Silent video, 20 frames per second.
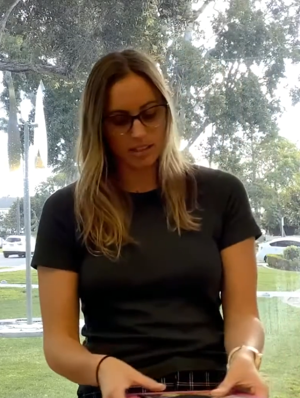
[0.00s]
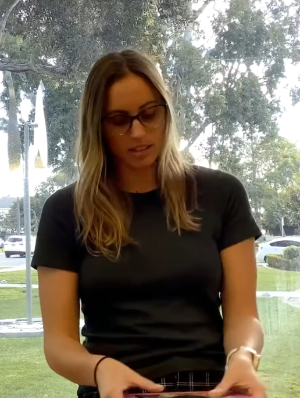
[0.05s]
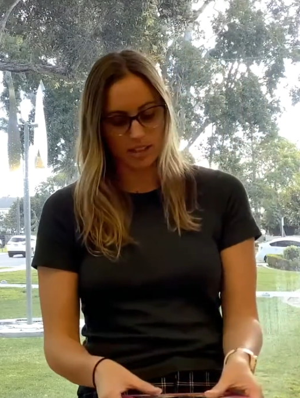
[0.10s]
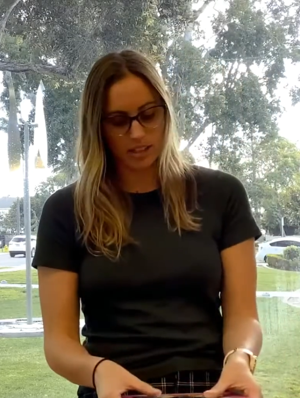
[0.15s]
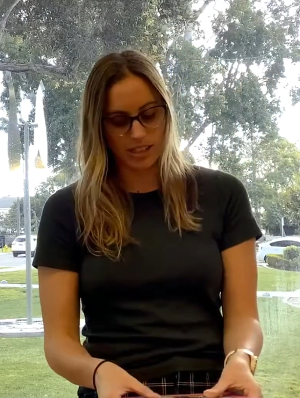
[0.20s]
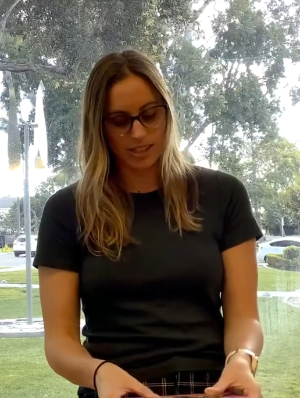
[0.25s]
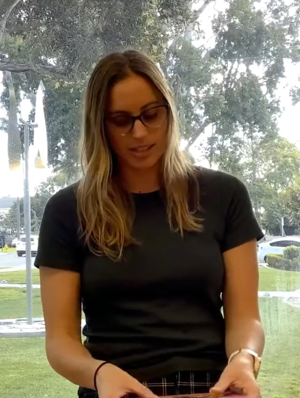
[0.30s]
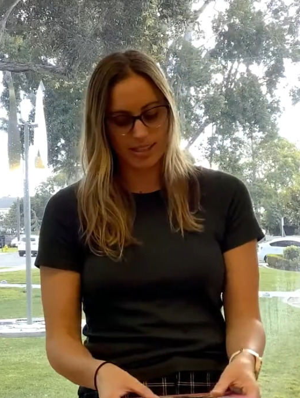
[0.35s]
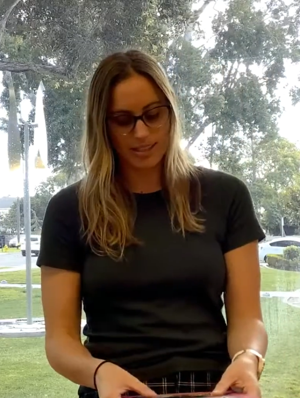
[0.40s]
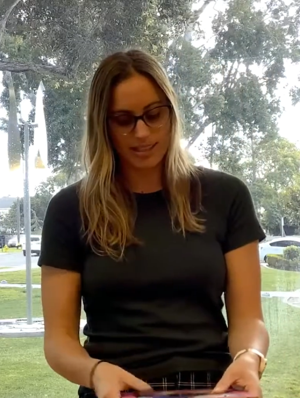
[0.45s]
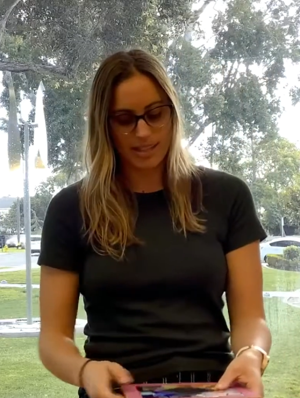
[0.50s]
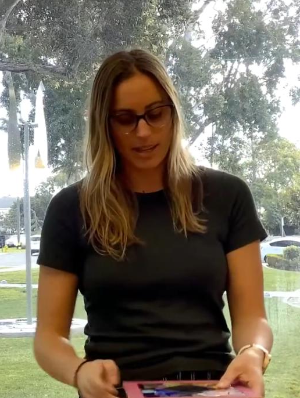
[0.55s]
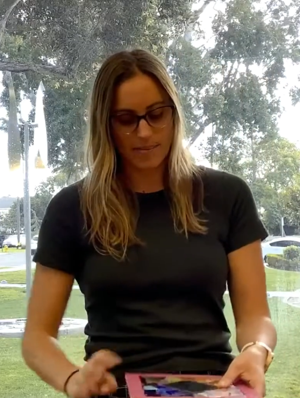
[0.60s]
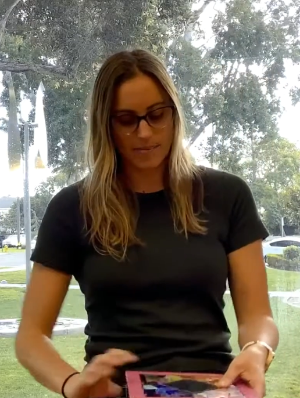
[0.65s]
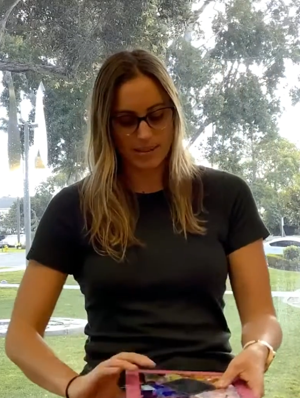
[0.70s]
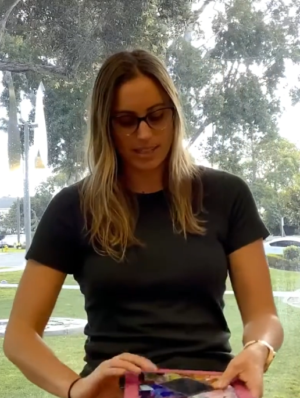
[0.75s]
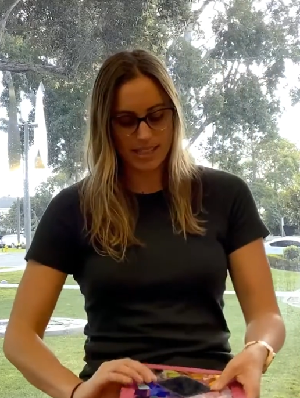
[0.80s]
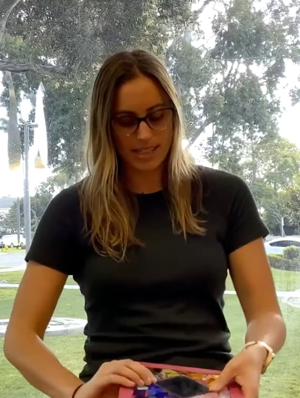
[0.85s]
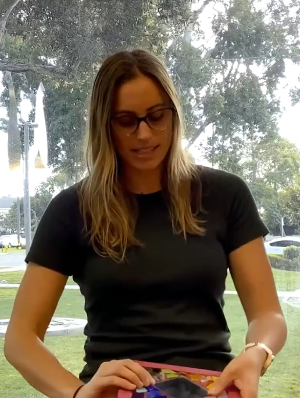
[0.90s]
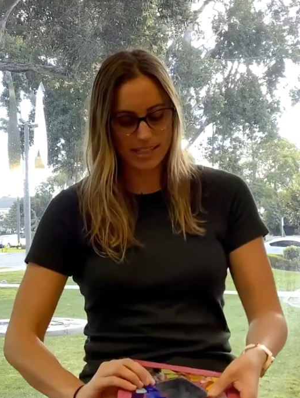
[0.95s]
look
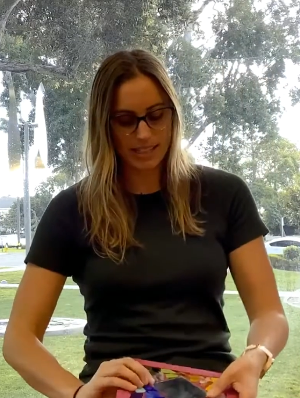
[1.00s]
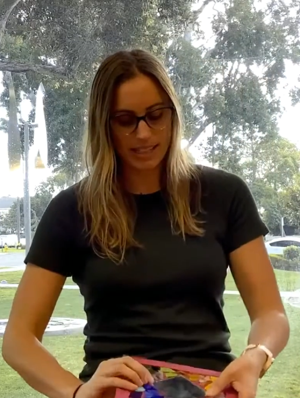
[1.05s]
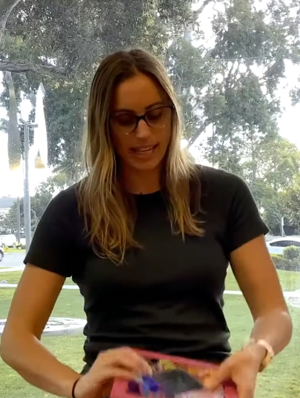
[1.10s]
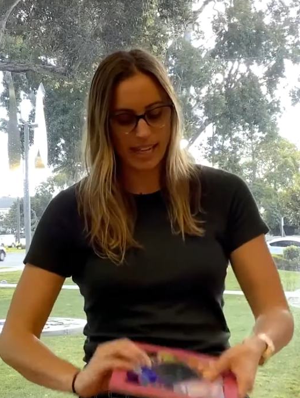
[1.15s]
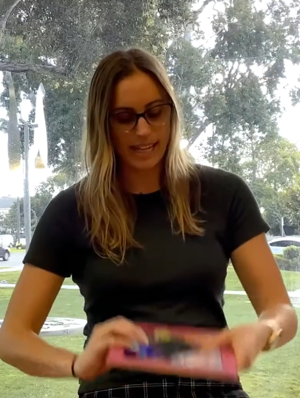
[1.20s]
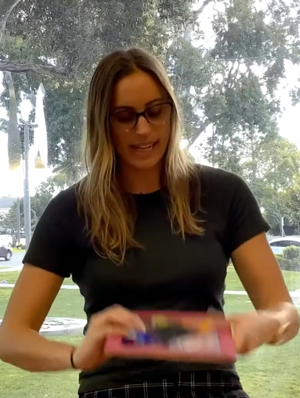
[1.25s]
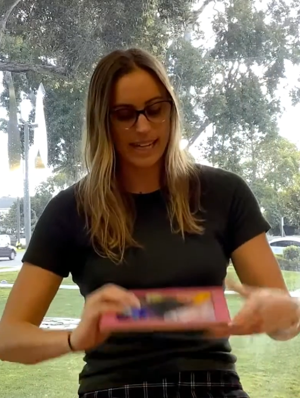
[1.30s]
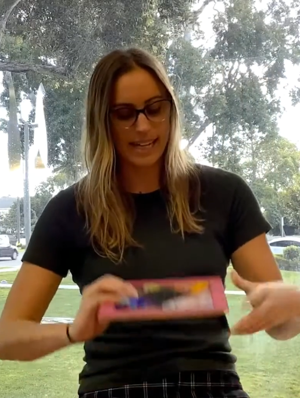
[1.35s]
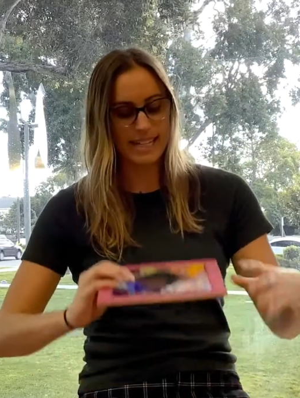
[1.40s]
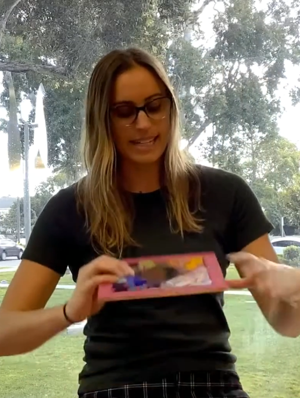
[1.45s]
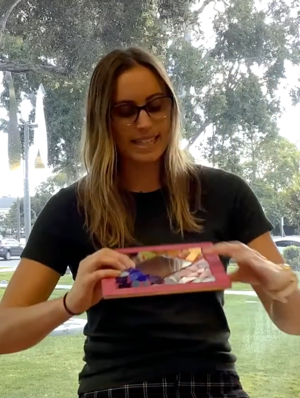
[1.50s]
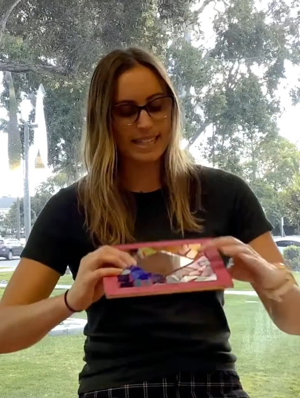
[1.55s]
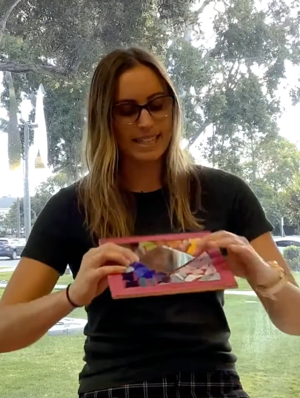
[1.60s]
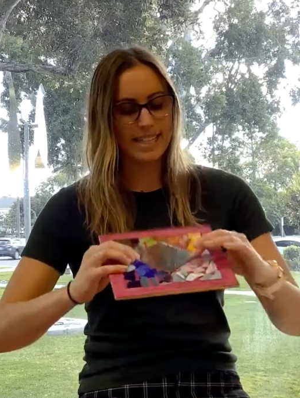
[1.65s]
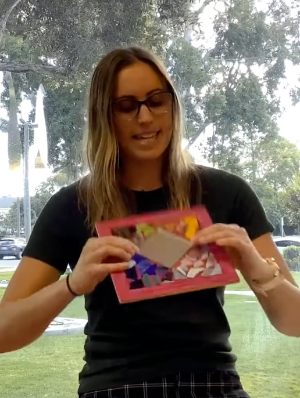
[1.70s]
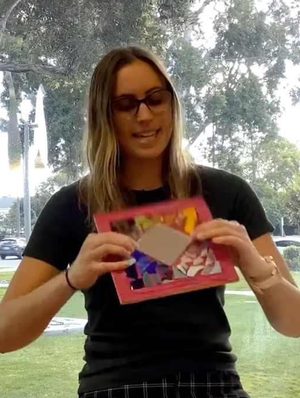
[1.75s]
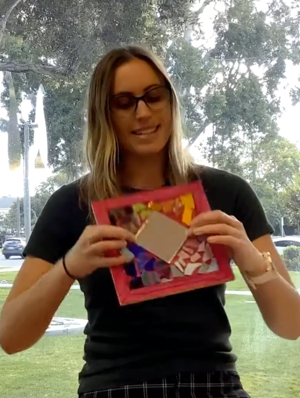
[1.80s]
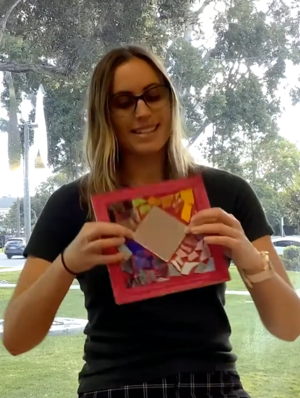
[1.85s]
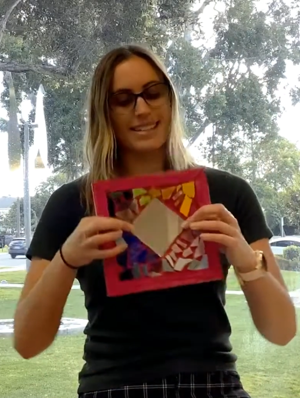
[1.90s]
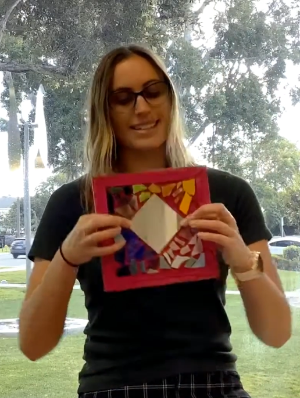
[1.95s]
something like
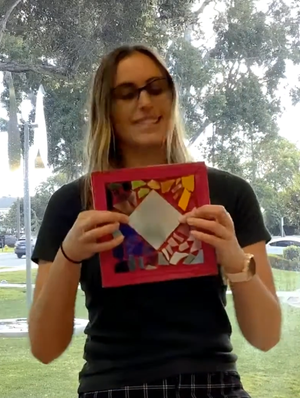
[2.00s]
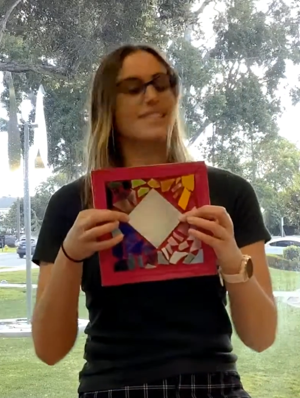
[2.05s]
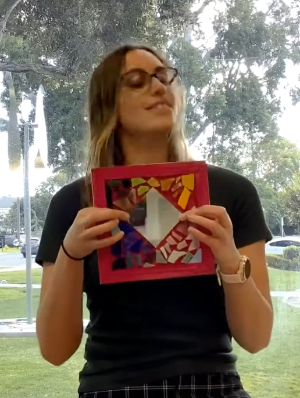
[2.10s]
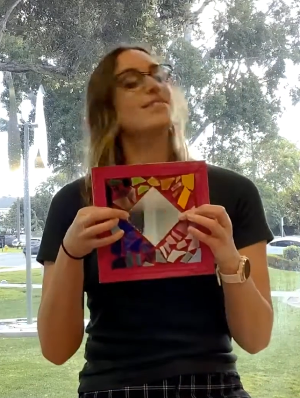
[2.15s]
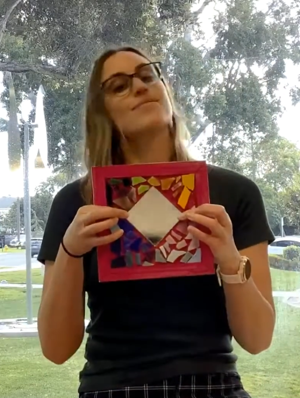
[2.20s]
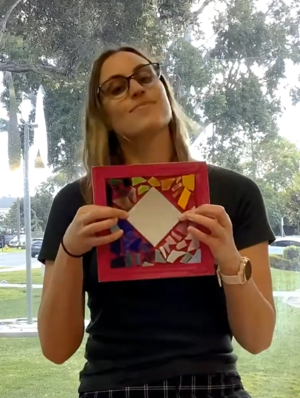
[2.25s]
this.